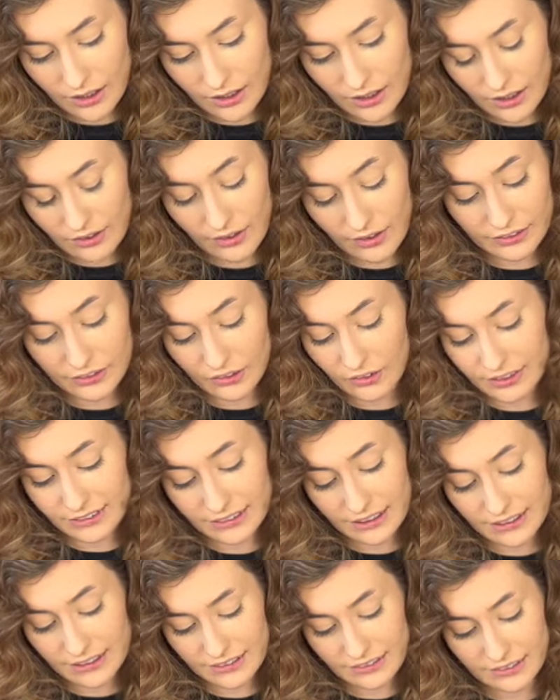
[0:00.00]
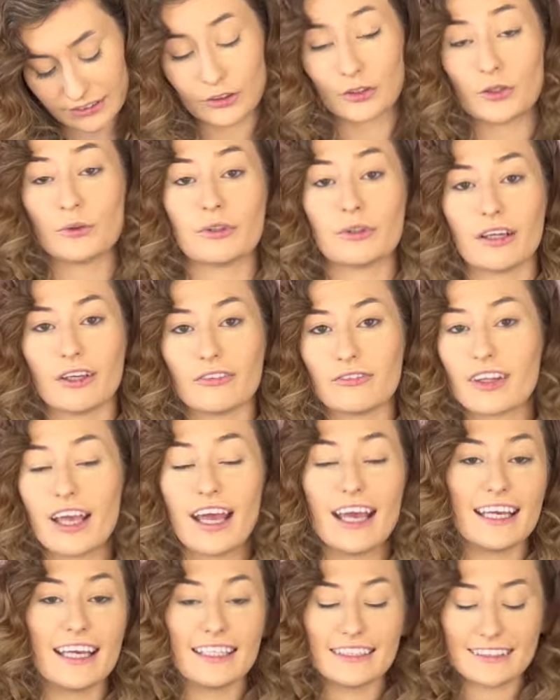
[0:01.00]
That's all it says is Laguna.
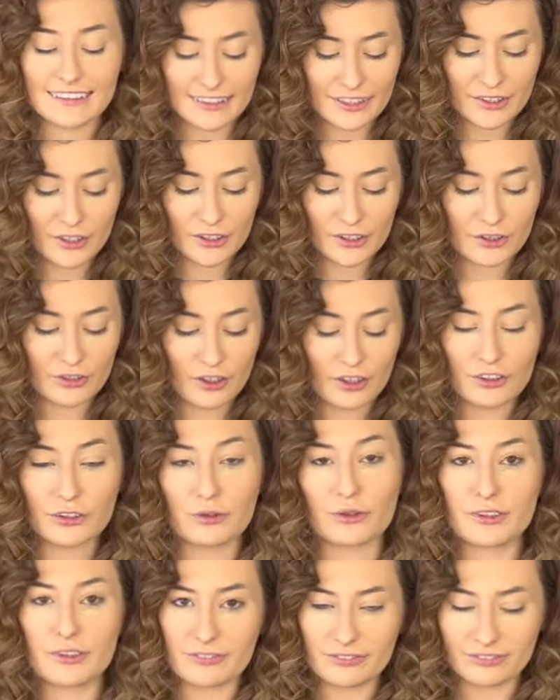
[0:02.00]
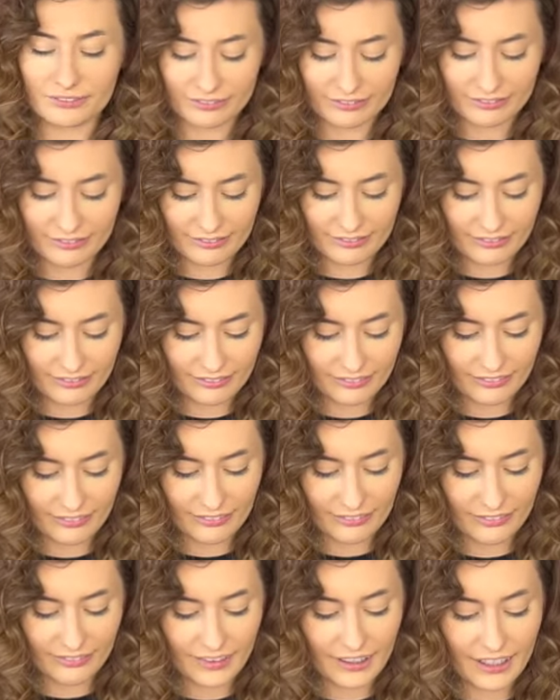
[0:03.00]
It's their contour.
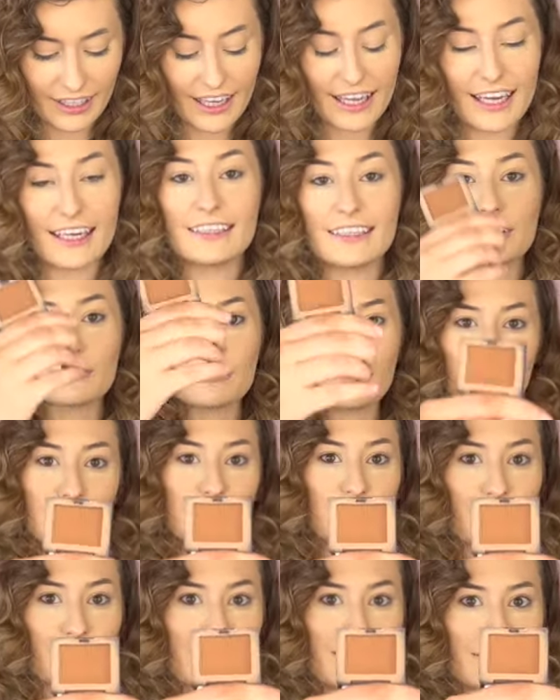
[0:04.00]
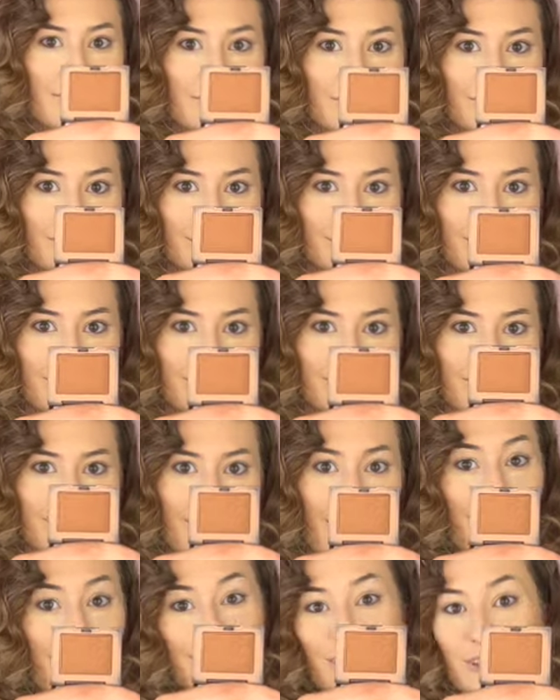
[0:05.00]
It is really dirty,
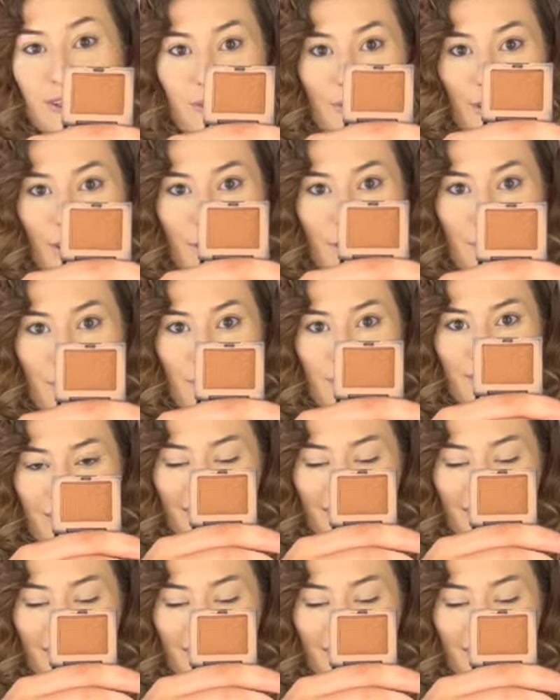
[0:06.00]
so don't judge me.